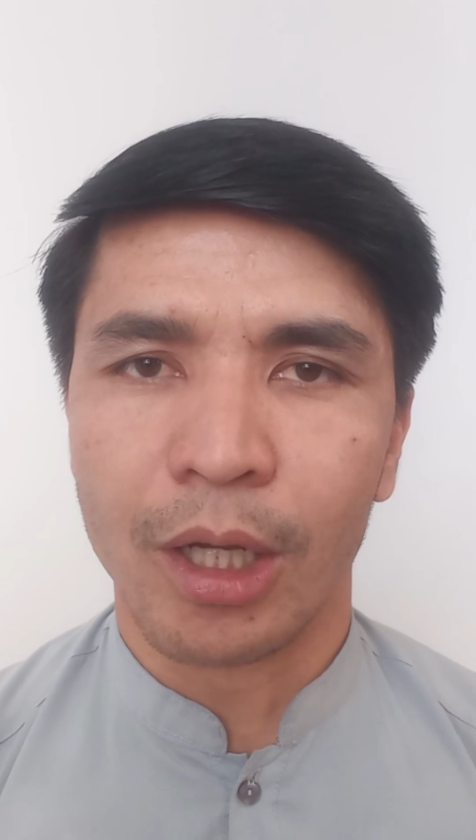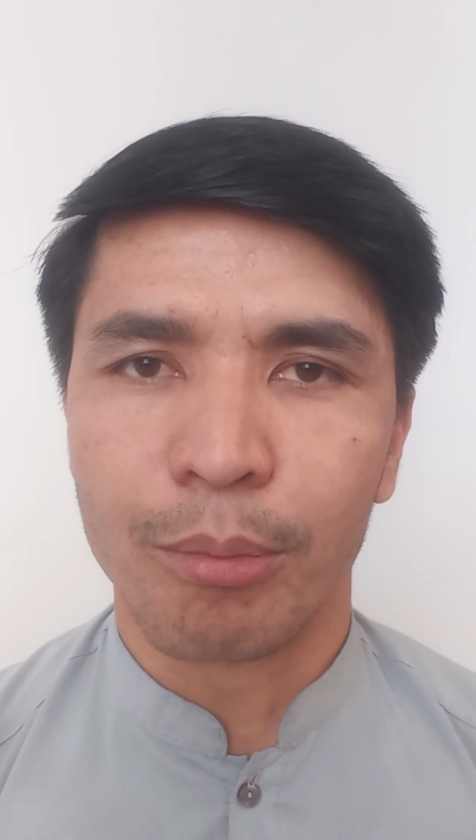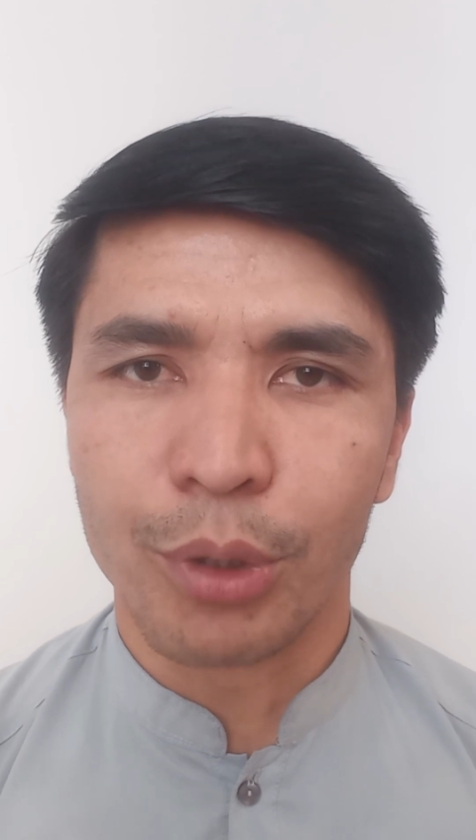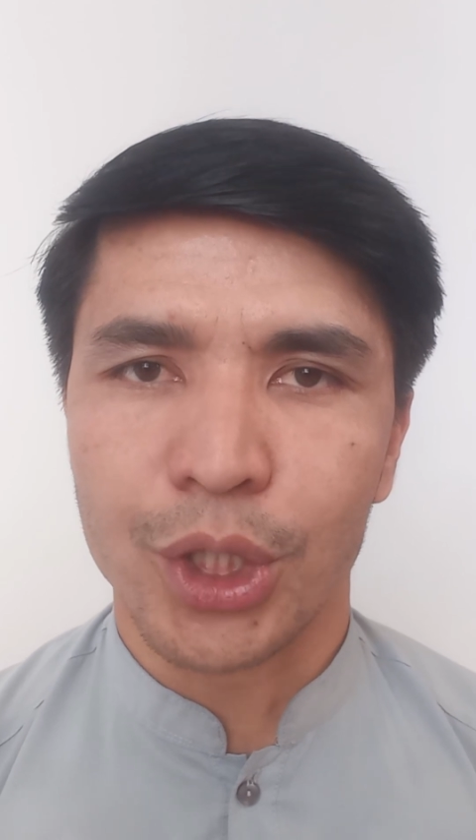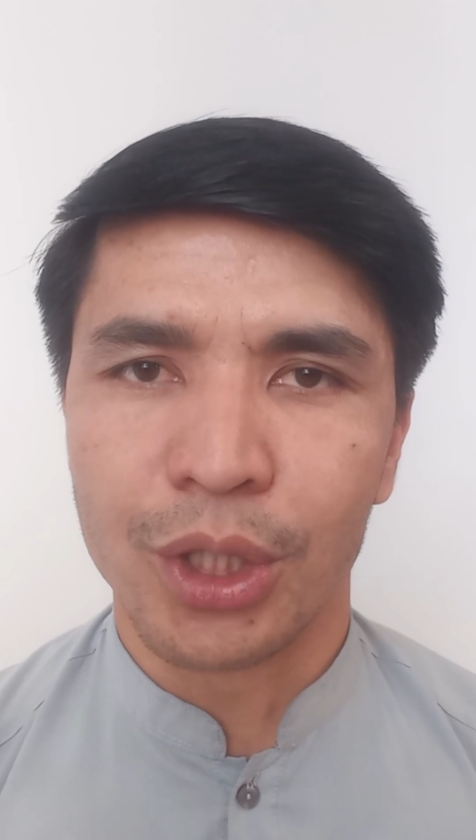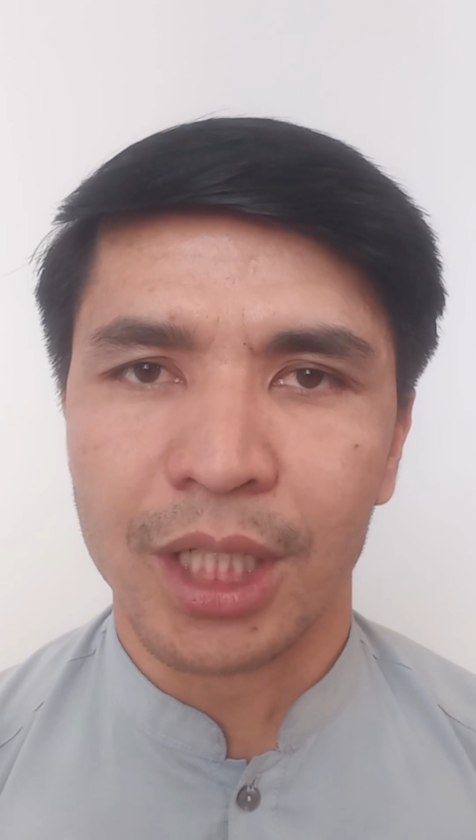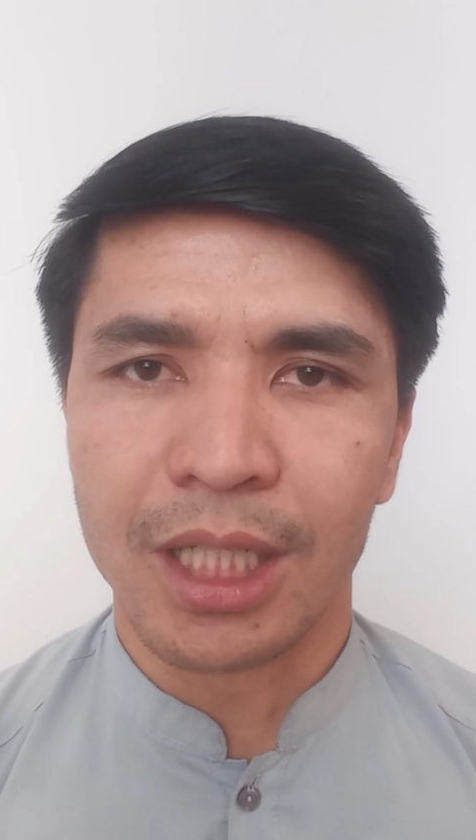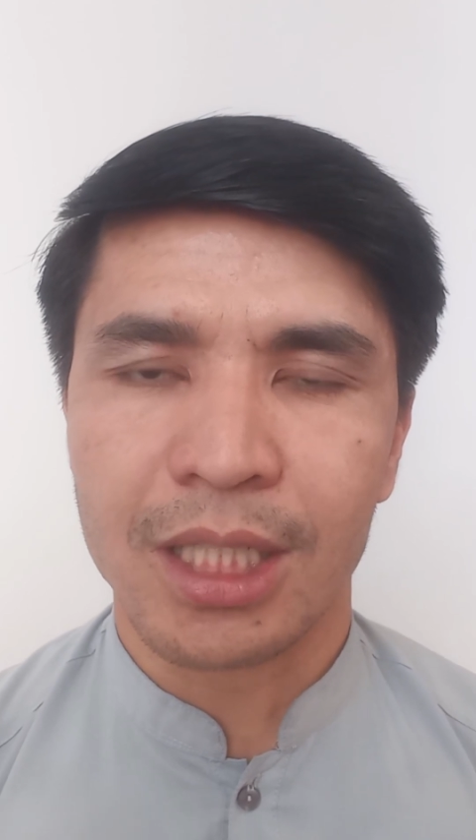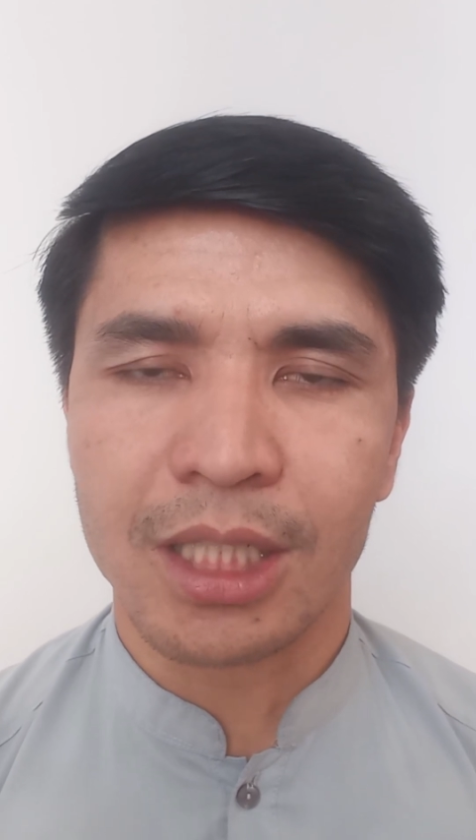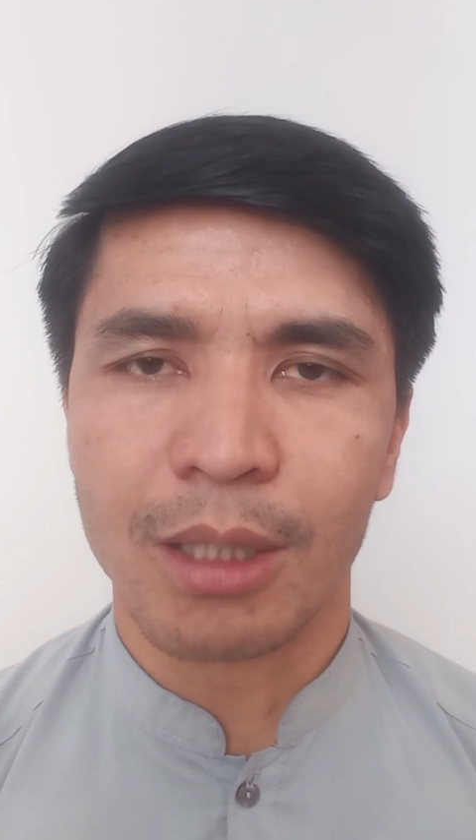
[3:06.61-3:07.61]

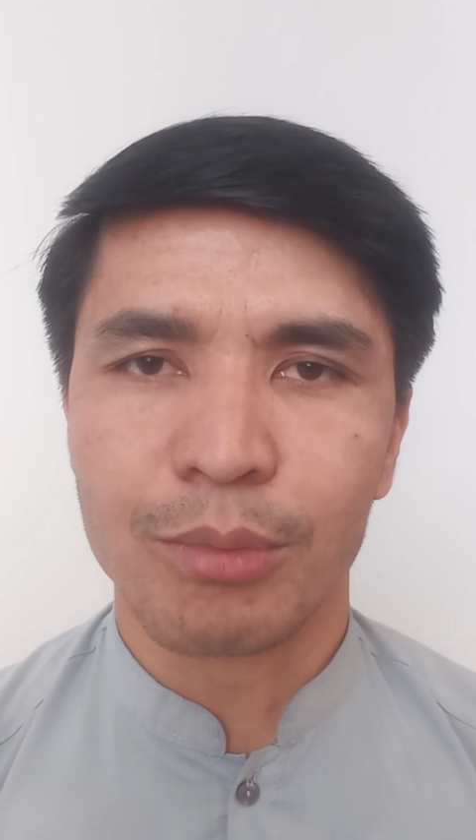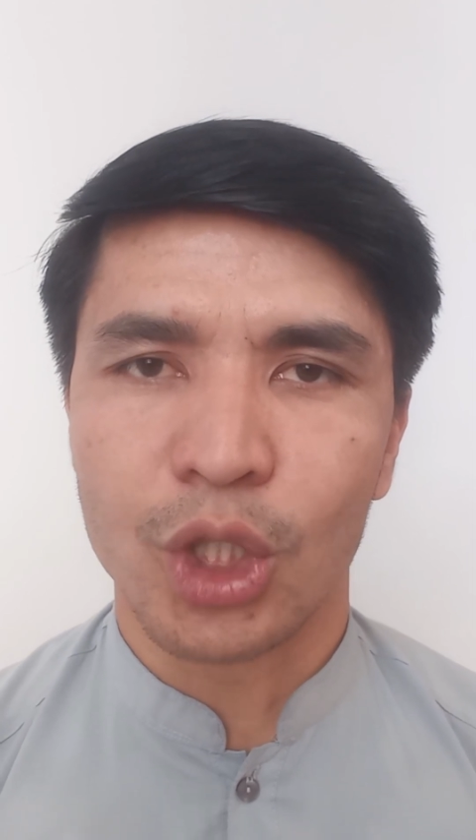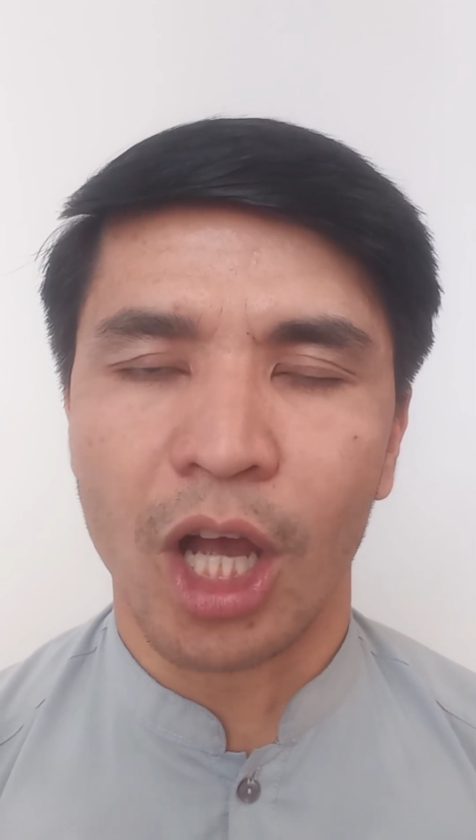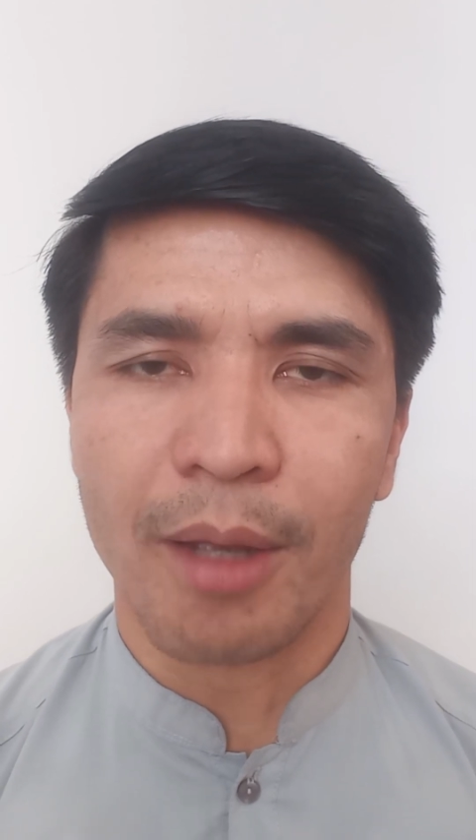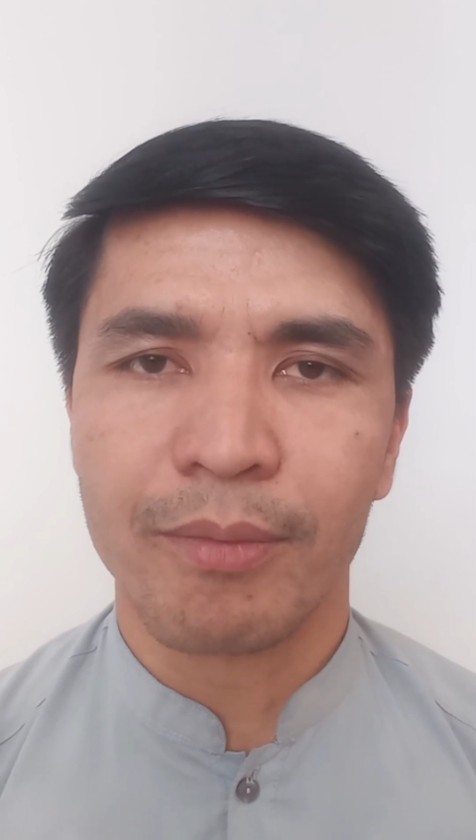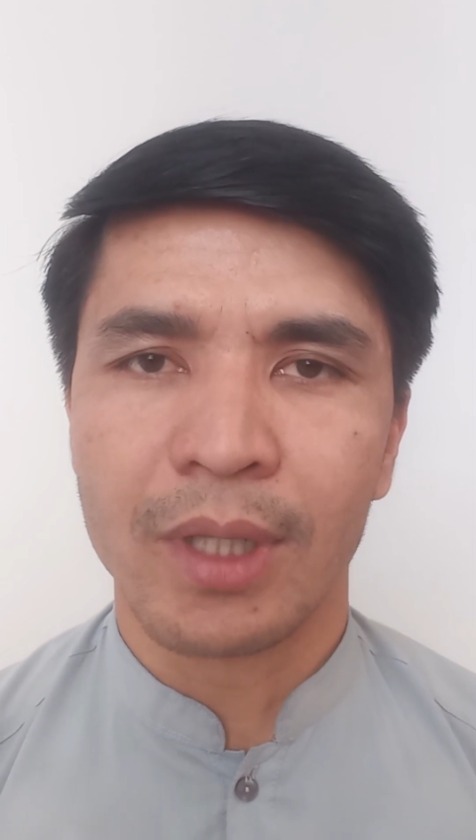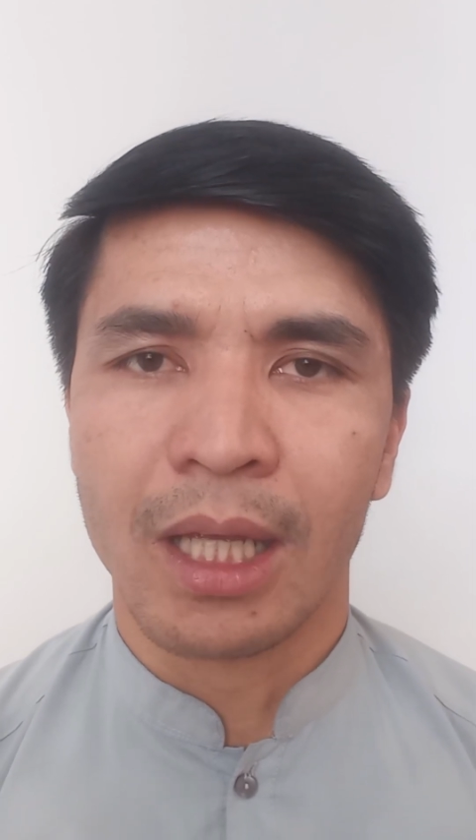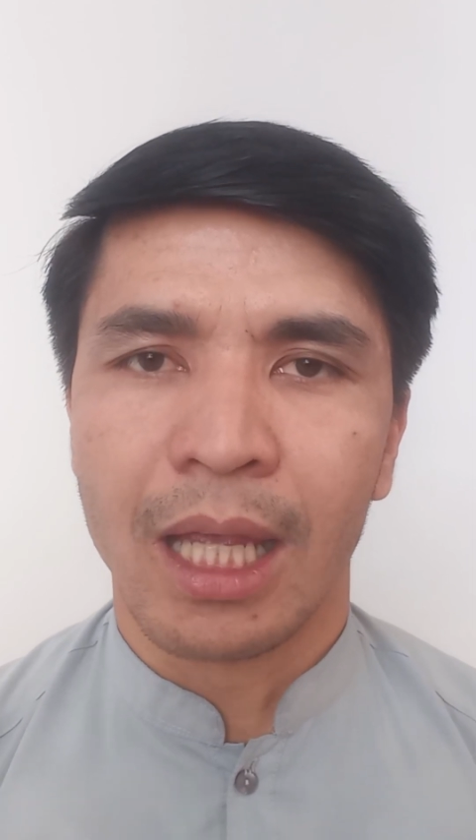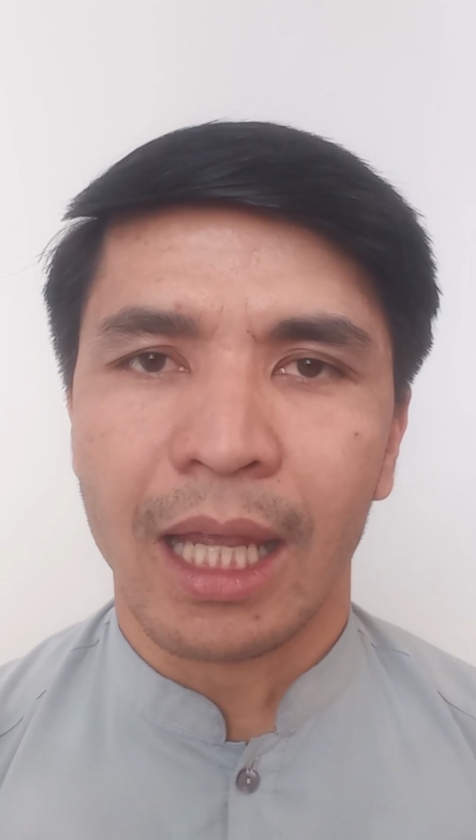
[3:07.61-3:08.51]
opportunities, some time,